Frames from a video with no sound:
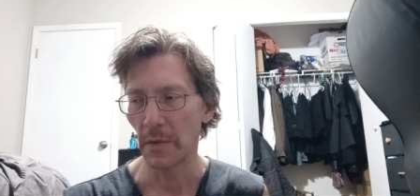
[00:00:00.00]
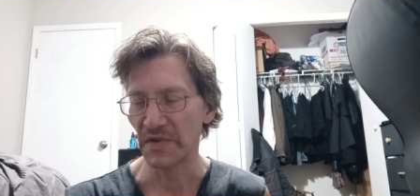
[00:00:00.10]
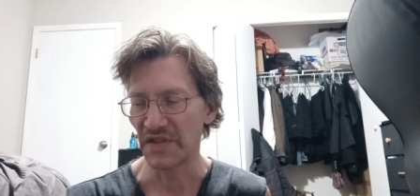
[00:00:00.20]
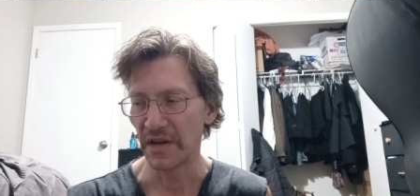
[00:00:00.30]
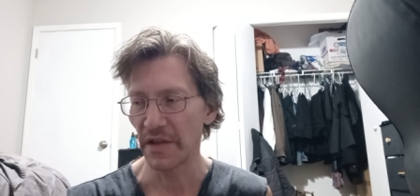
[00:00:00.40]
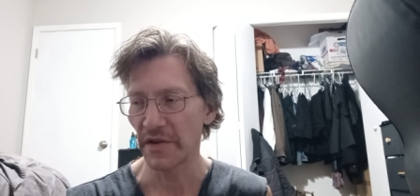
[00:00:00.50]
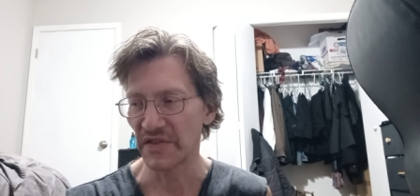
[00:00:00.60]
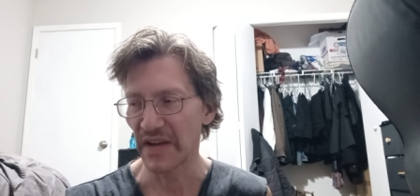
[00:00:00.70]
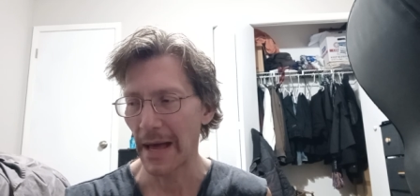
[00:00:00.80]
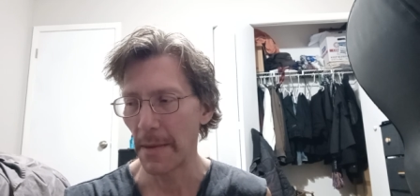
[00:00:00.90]
there was another
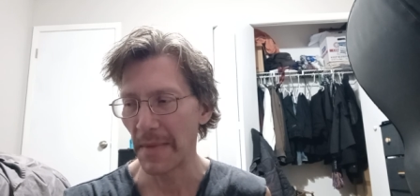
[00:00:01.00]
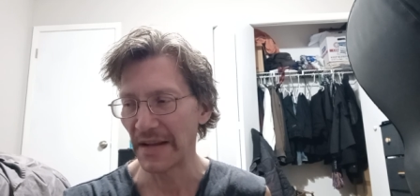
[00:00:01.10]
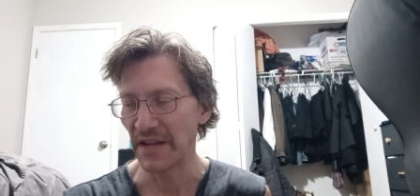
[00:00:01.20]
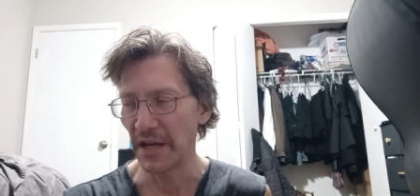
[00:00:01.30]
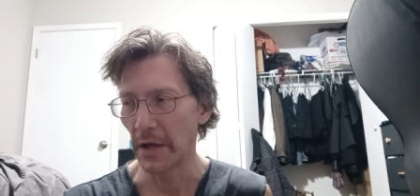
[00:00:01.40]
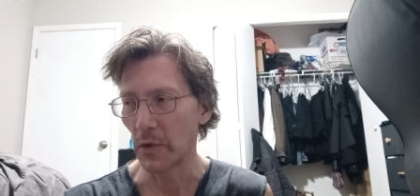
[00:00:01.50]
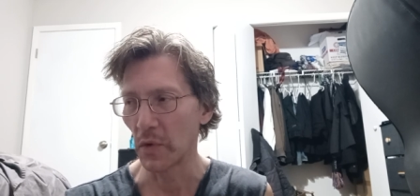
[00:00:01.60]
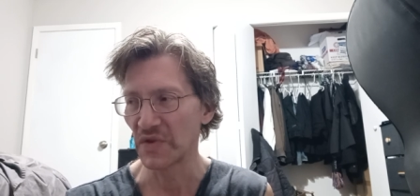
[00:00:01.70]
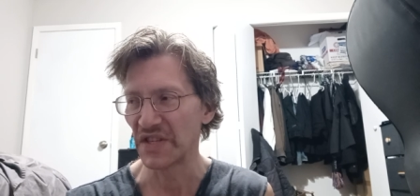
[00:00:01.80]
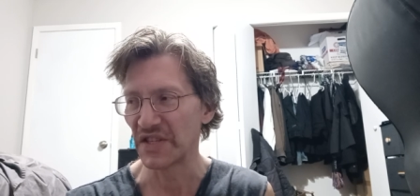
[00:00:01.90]
time at the uh,
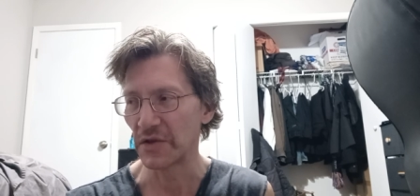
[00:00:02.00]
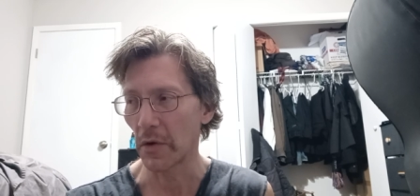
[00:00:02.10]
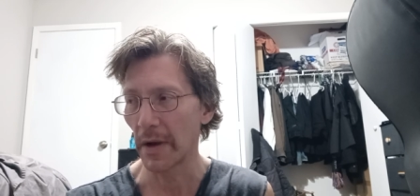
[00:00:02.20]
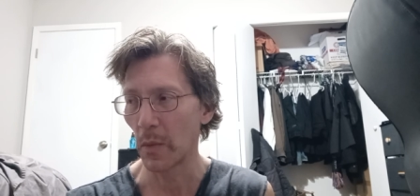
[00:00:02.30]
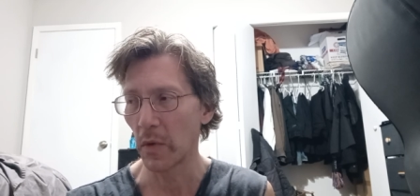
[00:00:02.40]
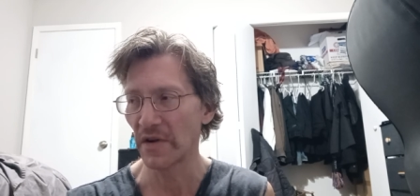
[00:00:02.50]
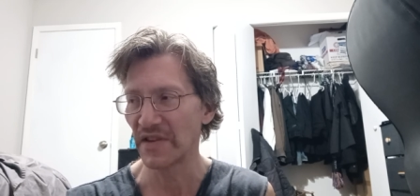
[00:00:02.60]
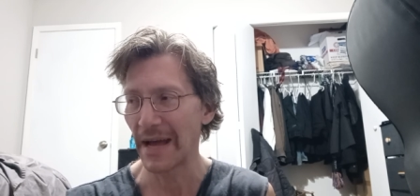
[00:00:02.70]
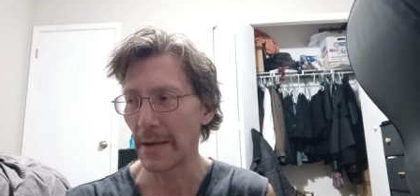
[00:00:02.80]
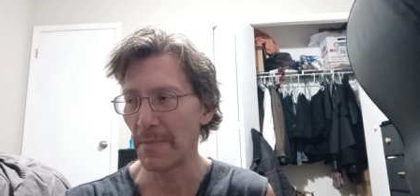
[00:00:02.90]
grocery store I
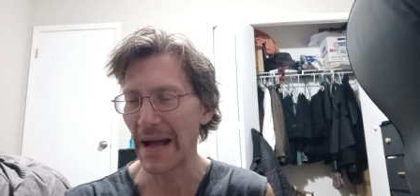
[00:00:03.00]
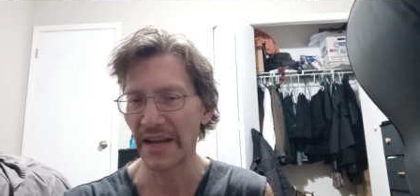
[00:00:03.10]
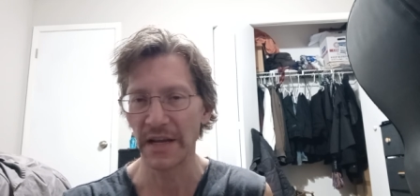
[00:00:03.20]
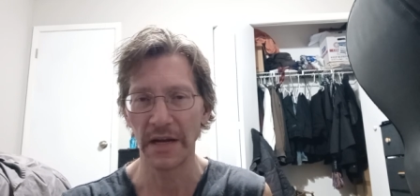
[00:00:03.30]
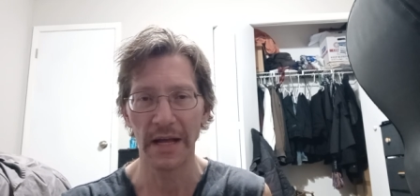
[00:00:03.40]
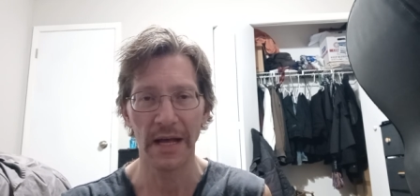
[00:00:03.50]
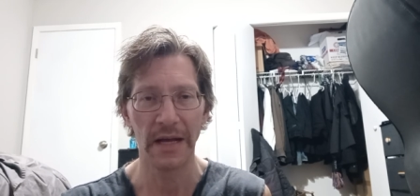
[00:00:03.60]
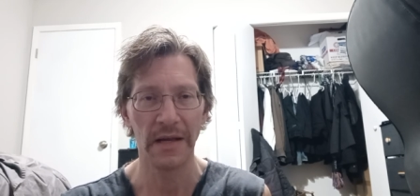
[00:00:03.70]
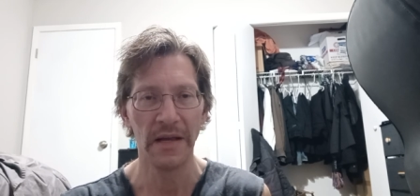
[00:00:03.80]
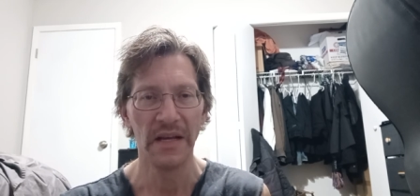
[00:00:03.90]
worked at back in
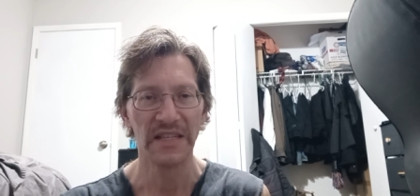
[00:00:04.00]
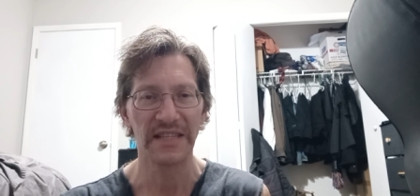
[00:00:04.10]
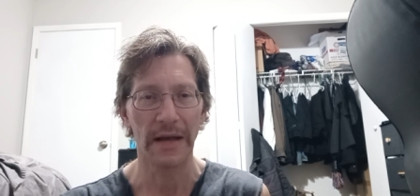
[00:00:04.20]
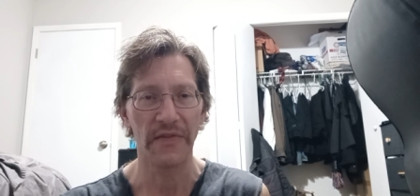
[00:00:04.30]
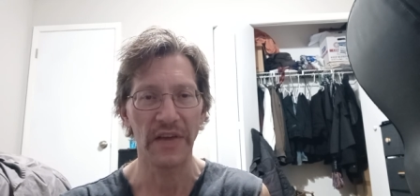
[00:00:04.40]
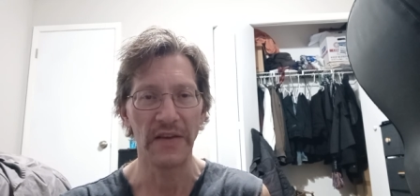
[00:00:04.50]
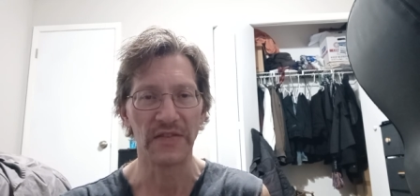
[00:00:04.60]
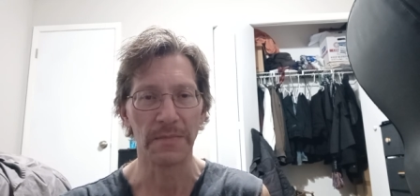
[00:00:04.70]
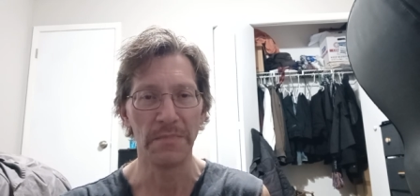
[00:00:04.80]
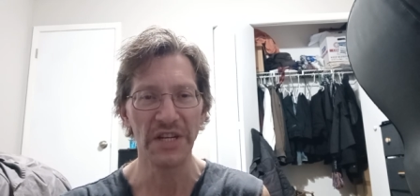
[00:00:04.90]
uh, southeast